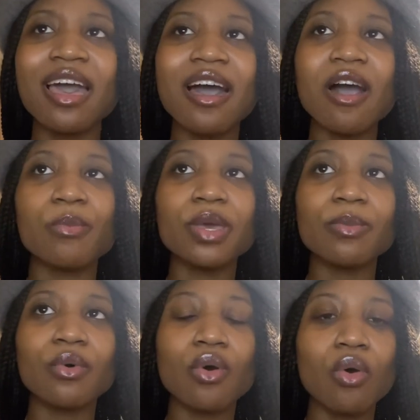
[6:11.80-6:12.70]
how
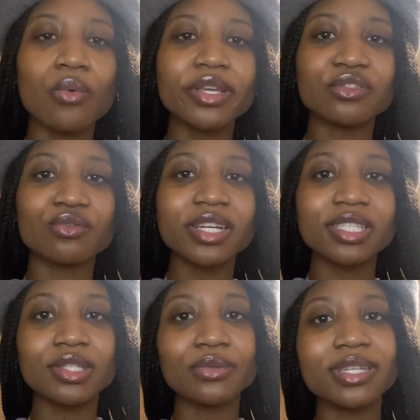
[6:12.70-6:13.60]
people always
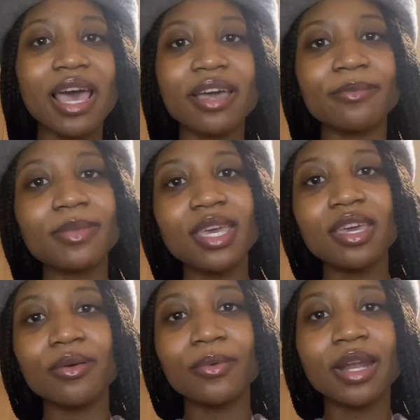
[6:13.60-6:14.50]
rush to attack
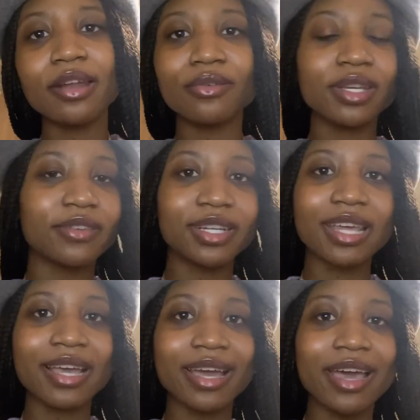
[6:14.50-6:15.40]
me when I don't even
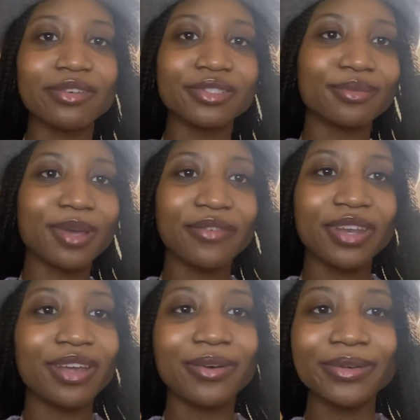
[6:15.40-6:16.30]
attack idols in my
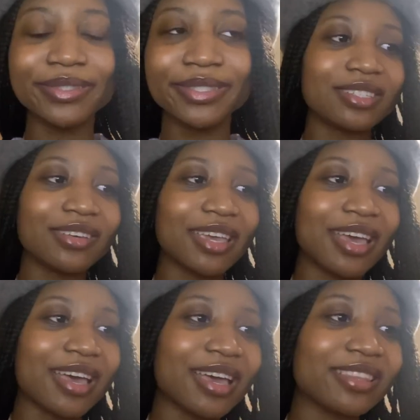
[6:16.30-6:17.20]
videos. So
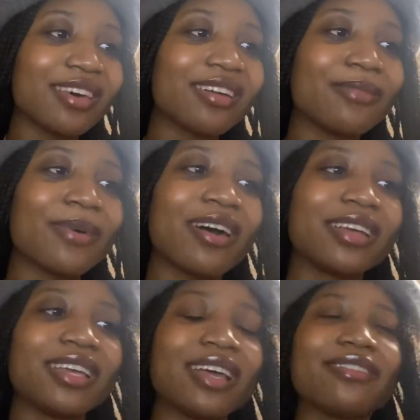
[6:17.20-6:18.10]
yeah, I thought about
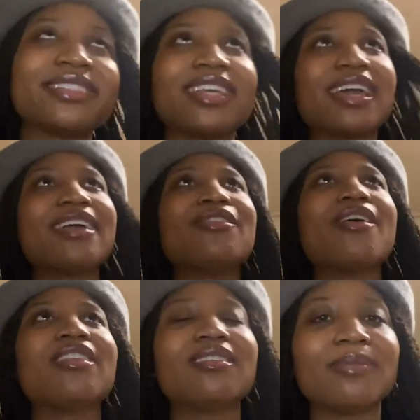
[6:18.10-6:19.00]
it and I was like, I know
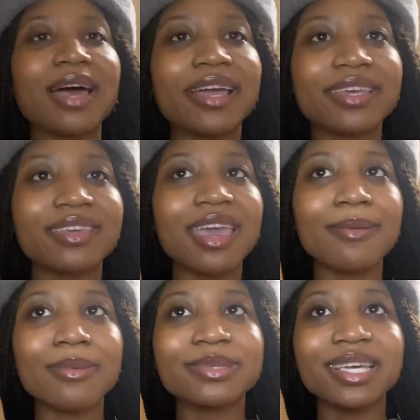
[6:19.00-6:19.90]
other black
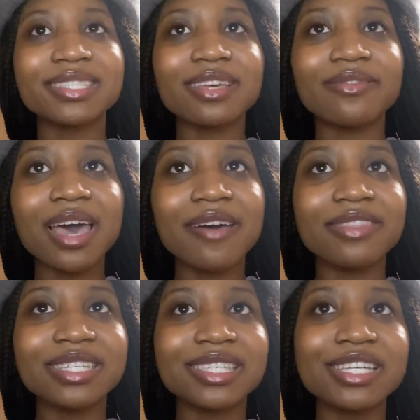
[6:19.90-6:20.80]
K-pop stans have had
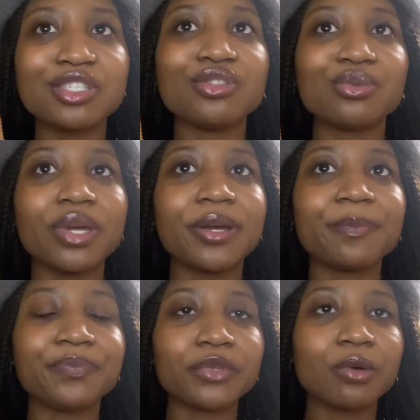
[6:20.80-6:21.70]
these issues where
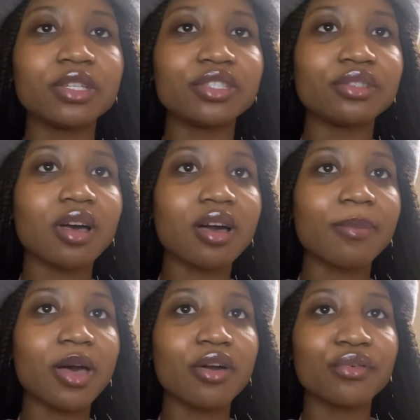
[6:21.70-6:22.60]
once you talk
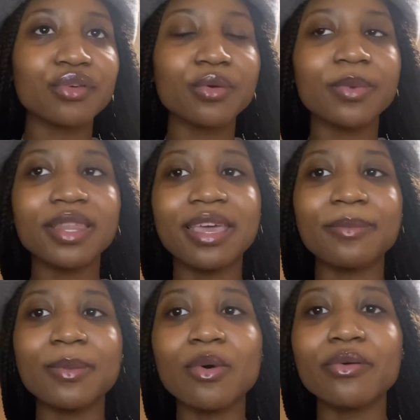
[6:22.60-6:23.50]
about a group, like
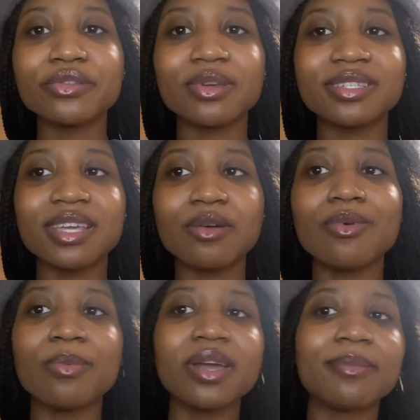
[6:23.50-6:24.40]
people always want to say,
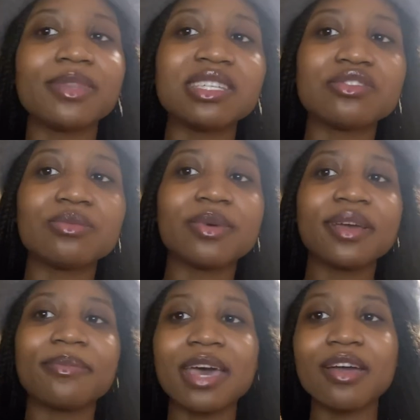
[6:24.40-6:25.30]
well, bring up this group, bring
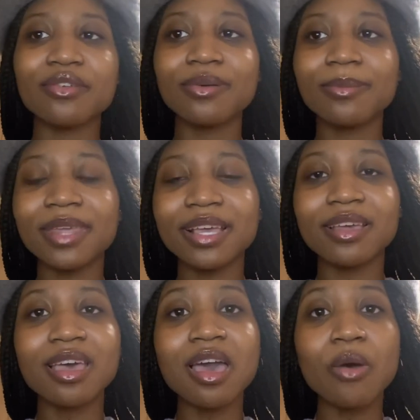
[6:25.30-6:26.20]
up that group. Like
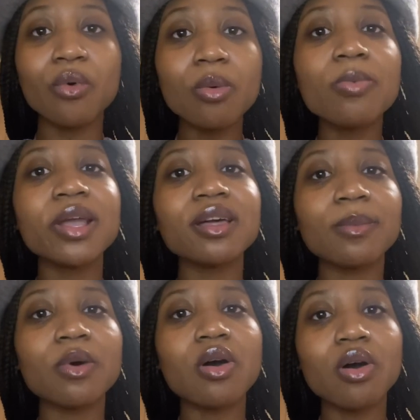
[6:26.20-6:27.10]
we'll bring
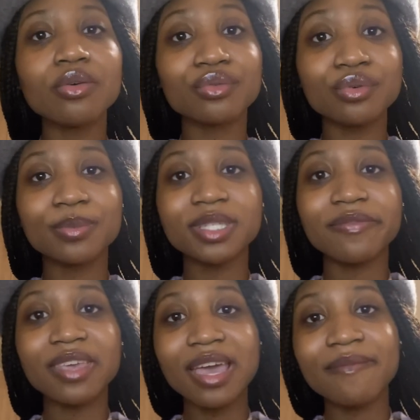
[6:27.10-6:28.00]
up all groups
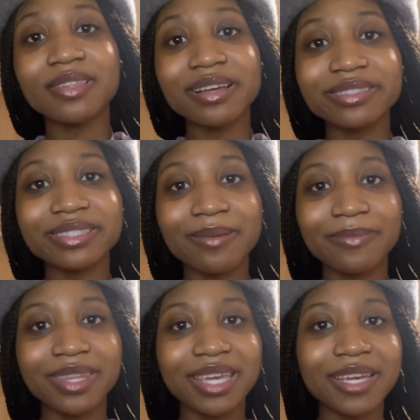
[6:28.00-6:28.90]
if they have done
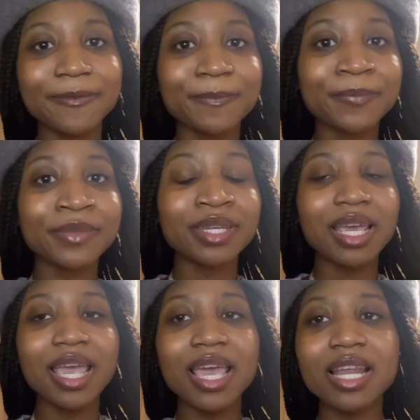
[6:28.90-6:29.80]
something
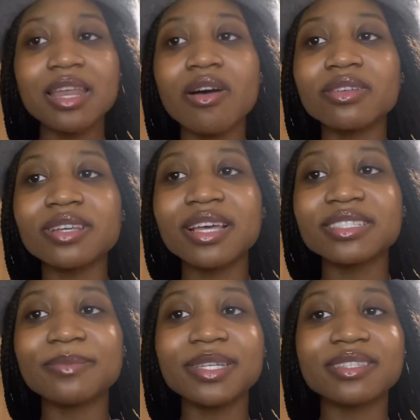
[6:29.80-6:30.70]
and it also has
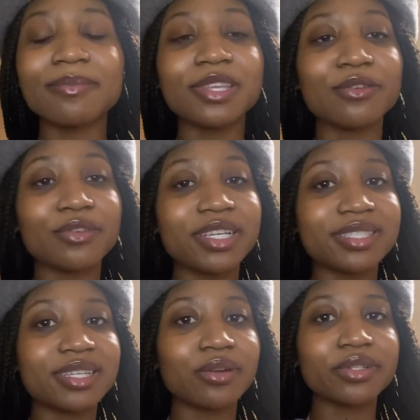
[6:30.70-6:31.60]
to be something
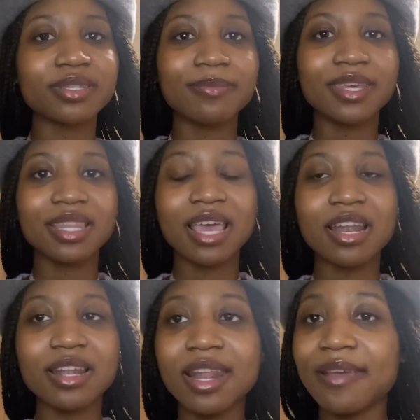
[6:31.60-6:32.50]
recent or something
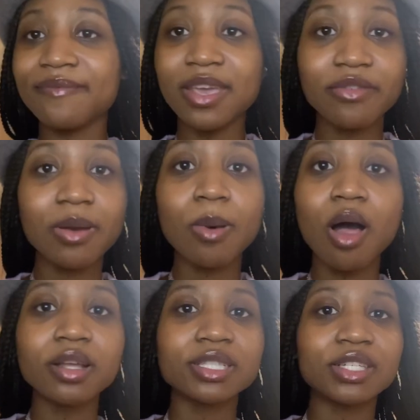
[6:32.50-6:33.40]
that they have never
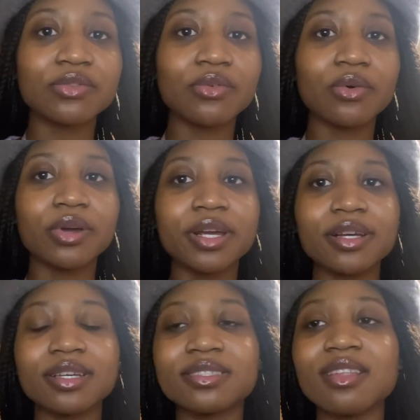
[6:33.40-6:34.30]
apologized for
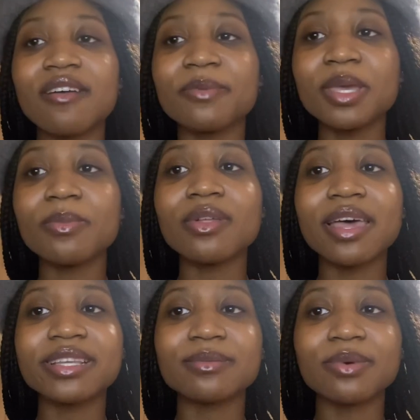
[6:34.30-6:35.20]
because a lot of people
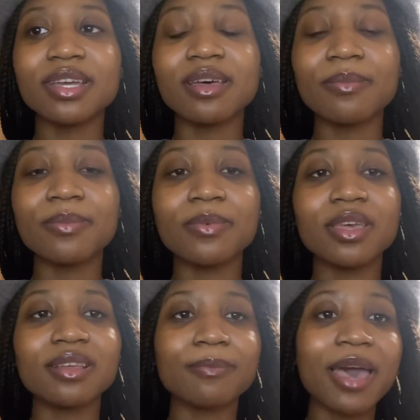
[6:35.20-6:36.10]
like to bring up
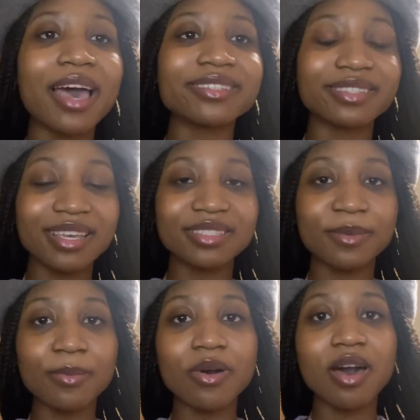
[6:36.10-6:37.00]
past things
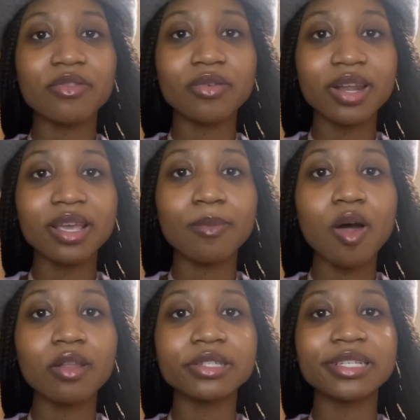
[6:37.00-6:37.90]
people have already
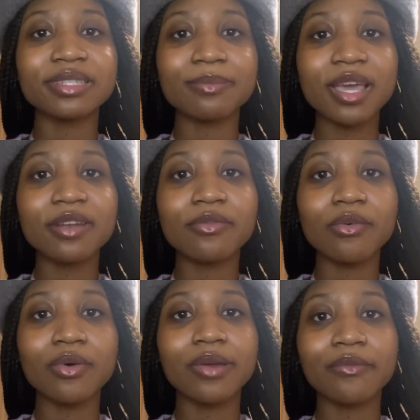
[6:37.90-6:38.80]
apologized and paid
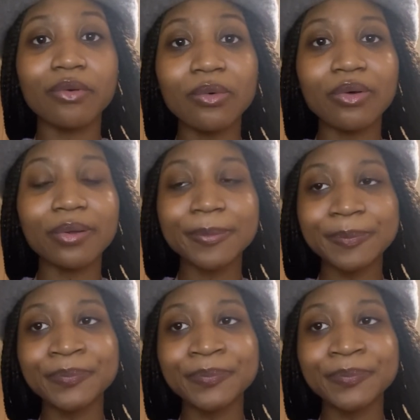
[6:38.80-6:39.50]
for in full